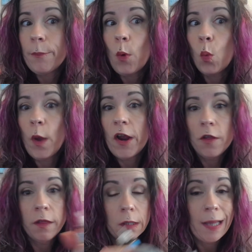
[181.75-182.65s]
where
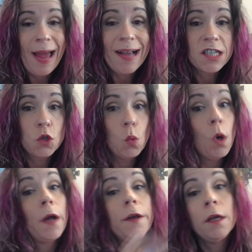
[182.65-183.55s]
the last
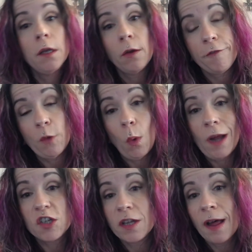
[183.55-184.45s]
one, you'll have to
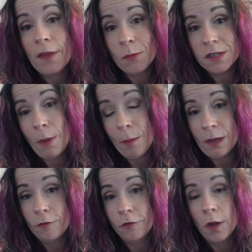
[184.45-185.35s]
watch that, that was the
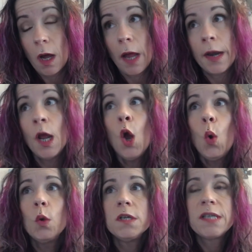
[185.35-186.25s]
pumpkin flan,
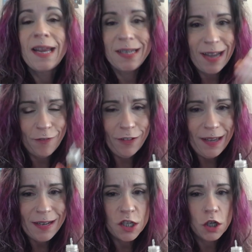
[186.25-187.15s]
was it
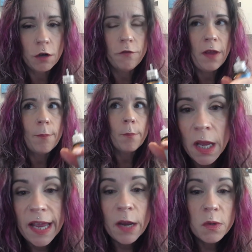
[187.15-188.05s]
definitely a dessert vape,
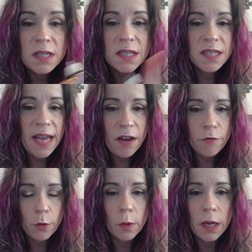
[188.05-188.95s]
but it was
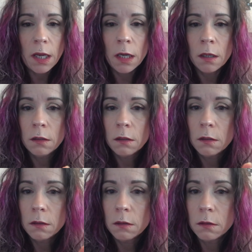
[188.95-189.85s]
savory
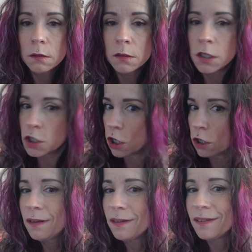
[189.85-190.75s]

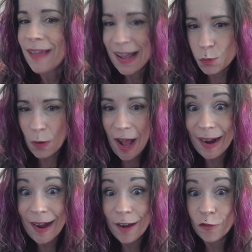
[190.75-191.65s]
dessert. That's what I
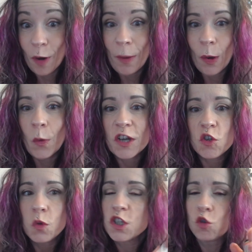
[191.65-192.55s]
got from it, which
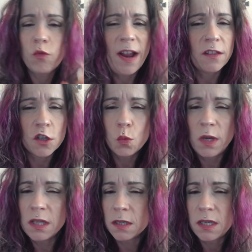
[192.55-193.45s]
was great. The
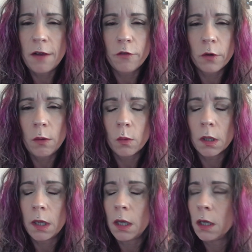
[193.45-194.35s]
sweet and the savory really,